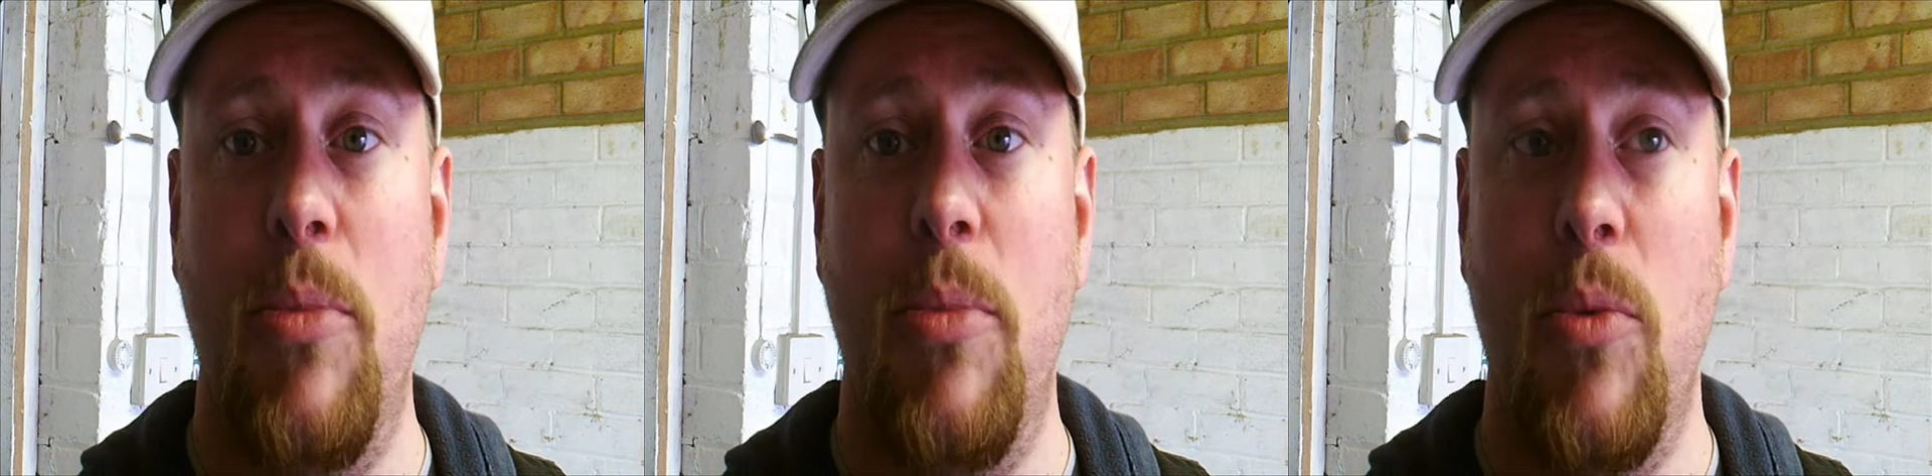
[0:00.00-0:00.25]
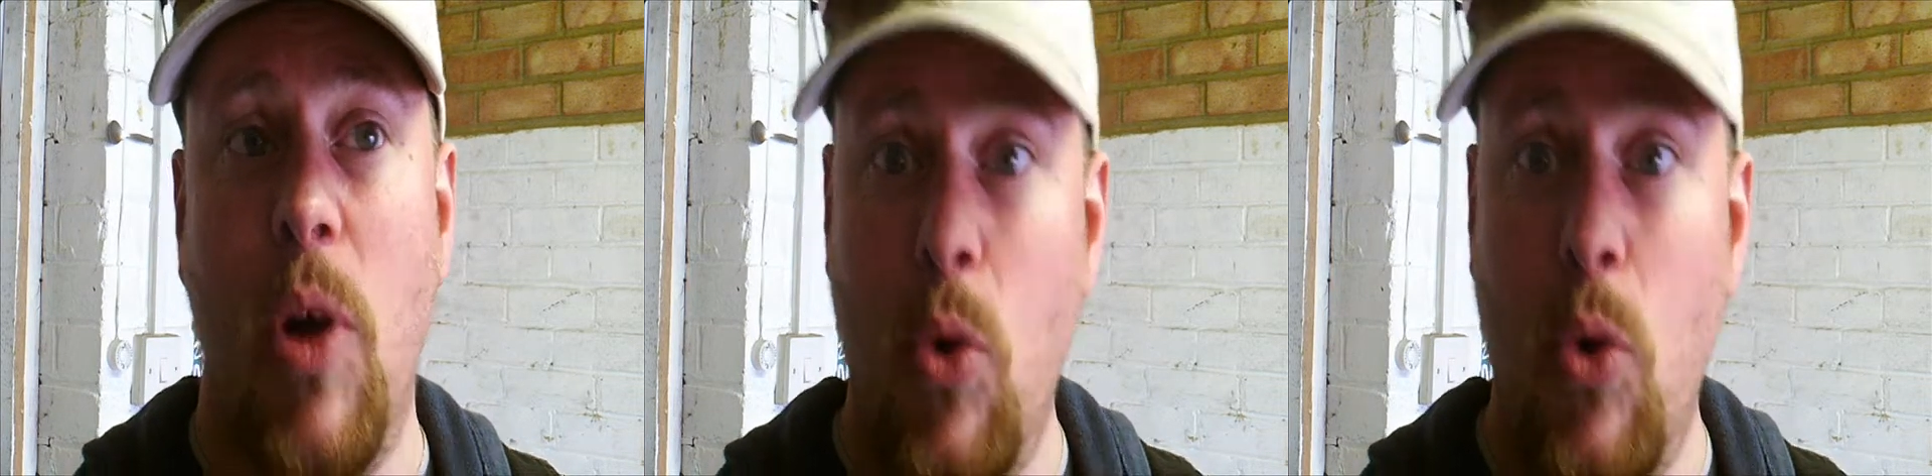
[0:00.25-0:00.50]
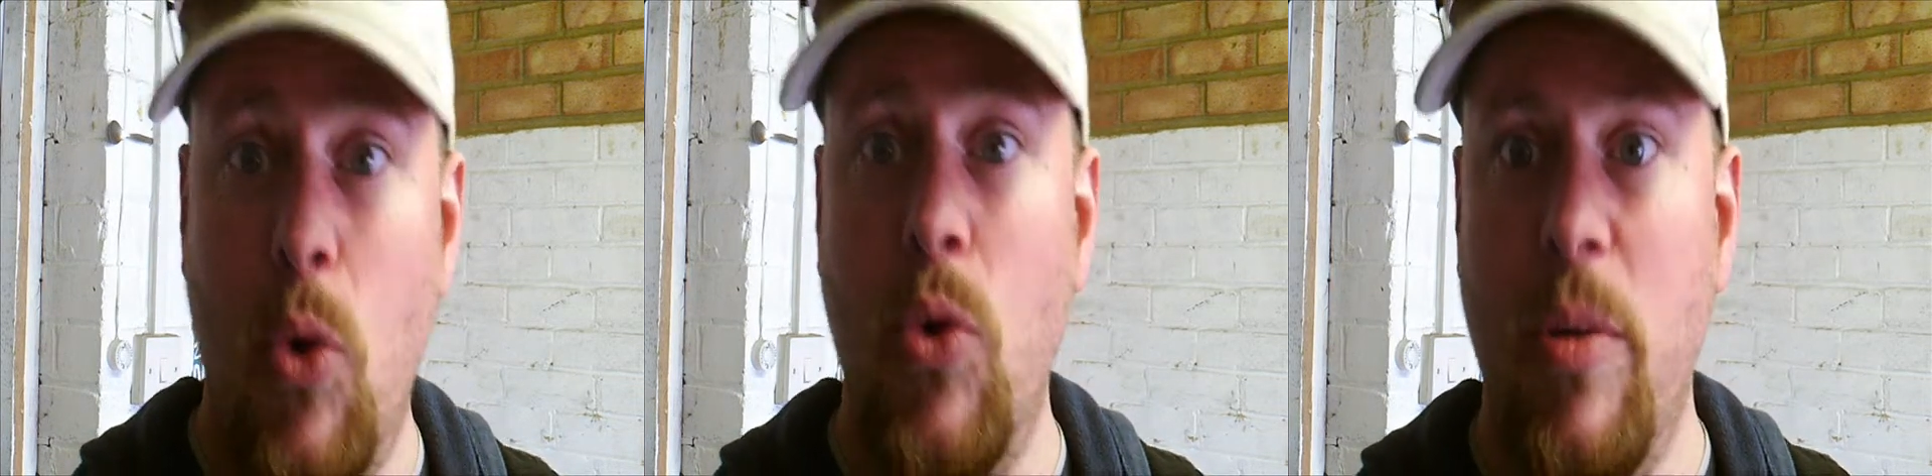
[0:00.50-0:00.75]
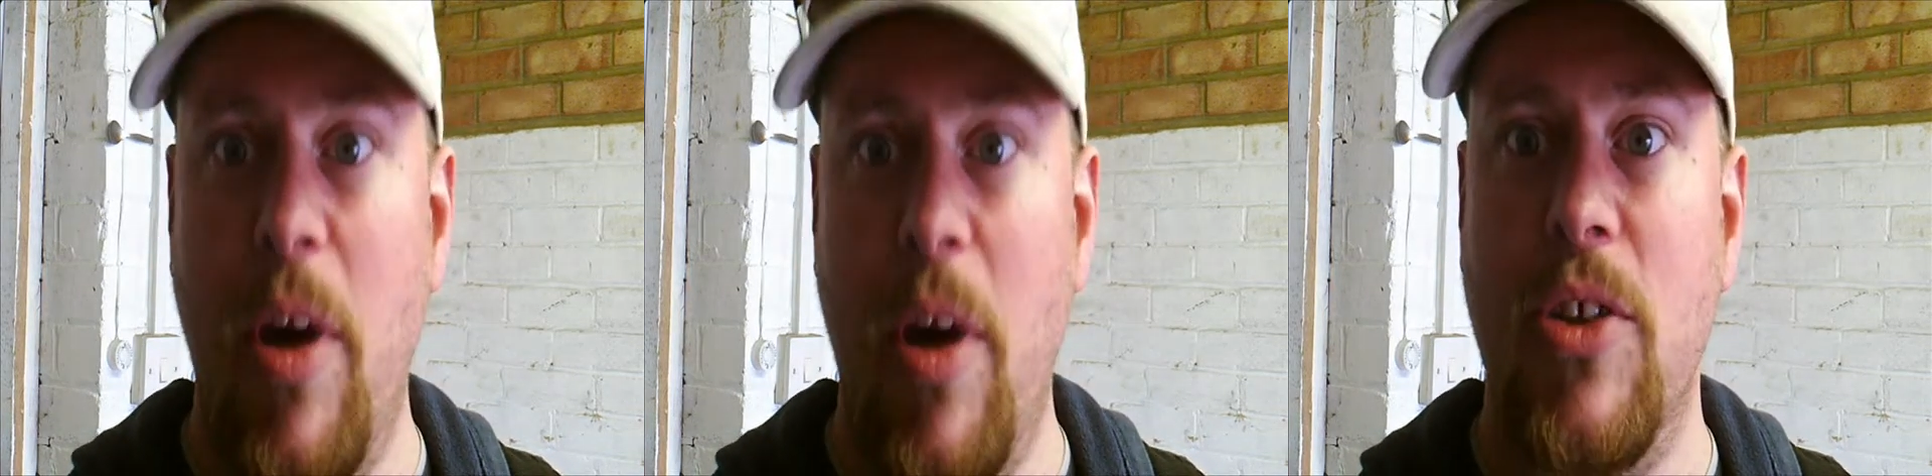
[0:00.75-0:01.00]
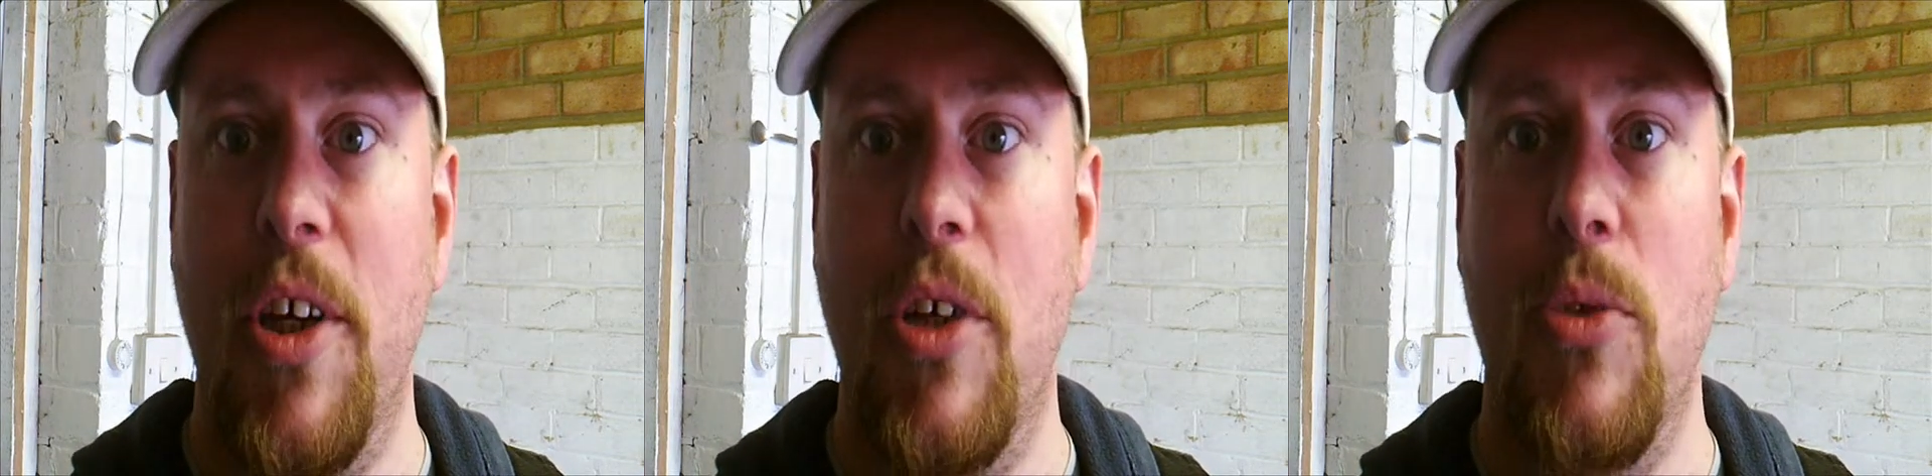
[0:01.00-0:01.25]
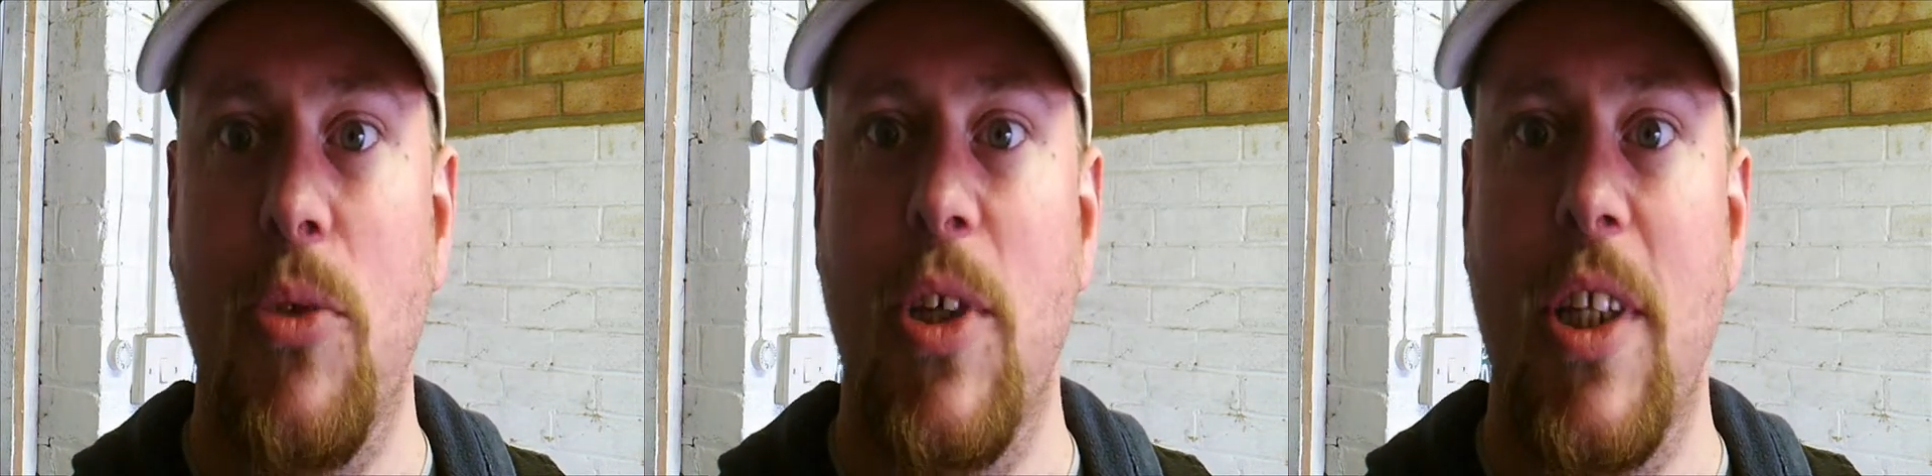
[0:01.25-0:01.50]
well, all the motorcycle
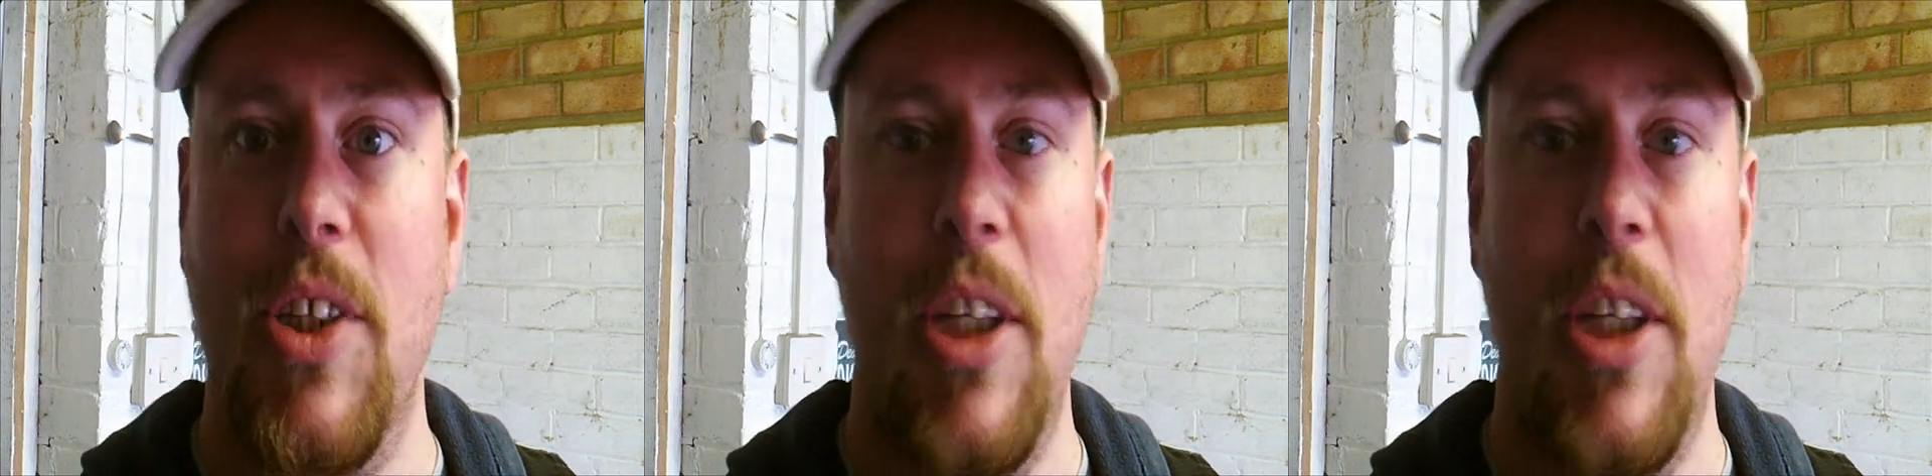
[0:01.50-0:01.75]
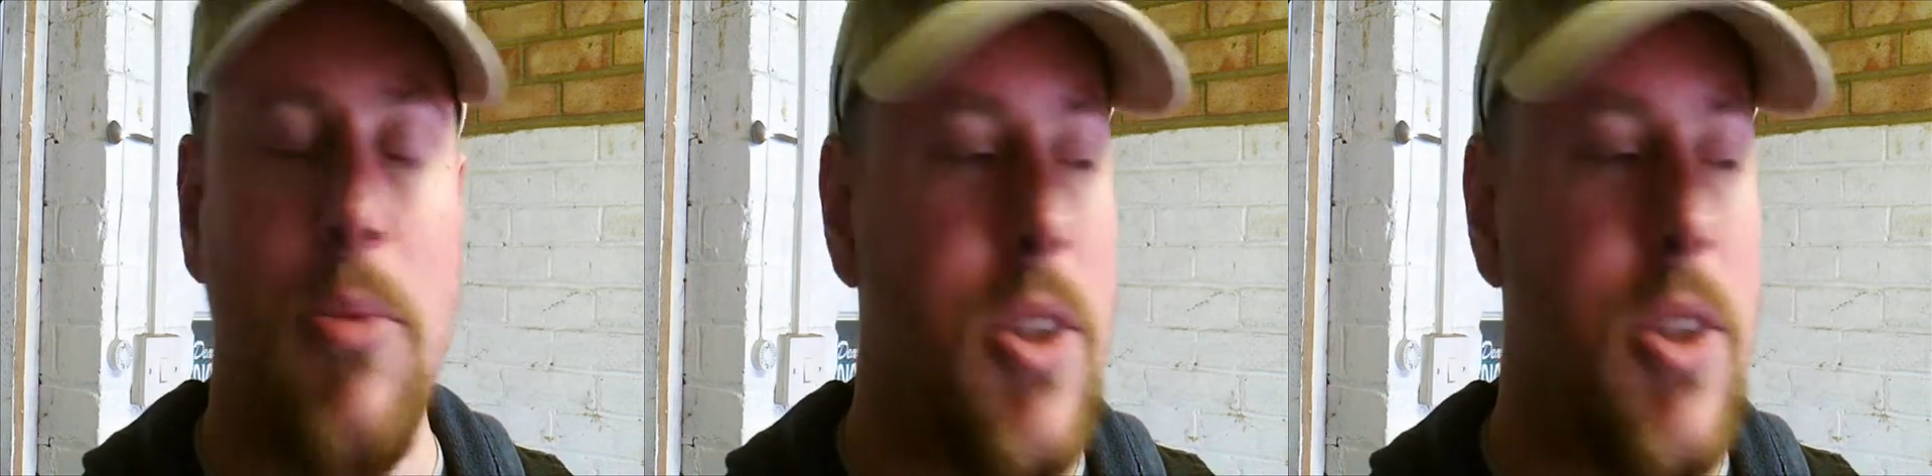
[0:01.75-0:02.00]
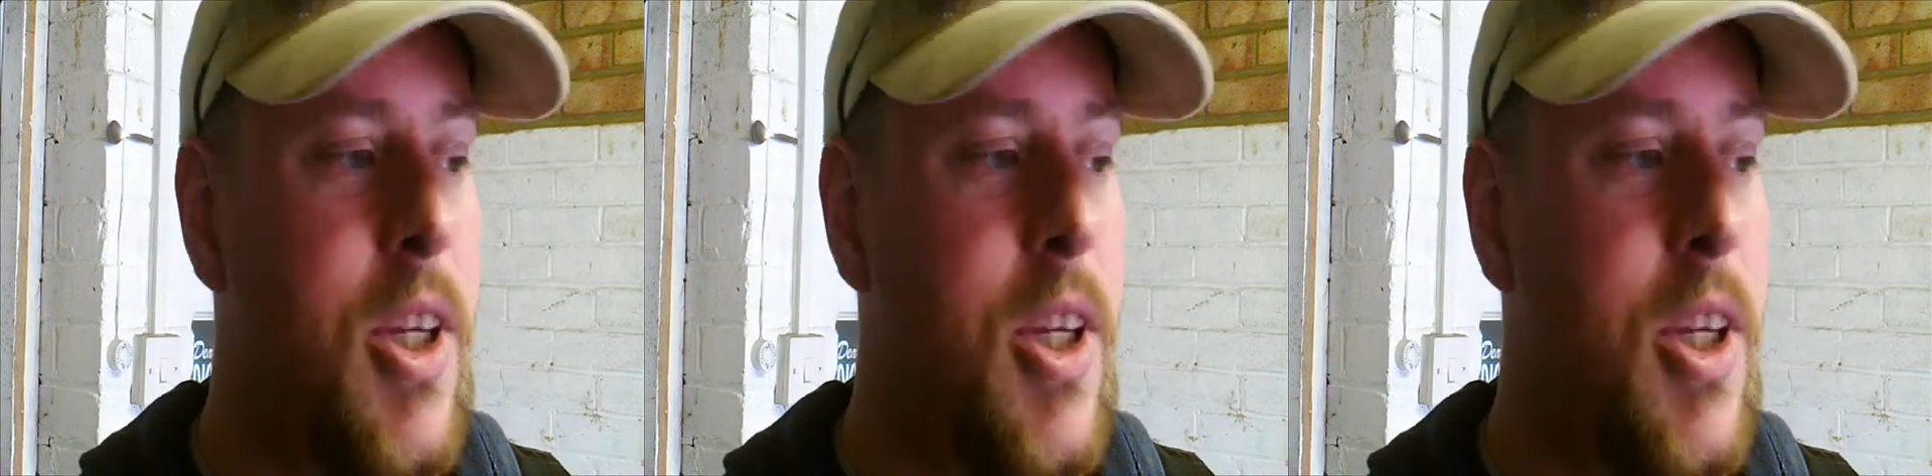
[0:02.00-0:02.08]
dealerships,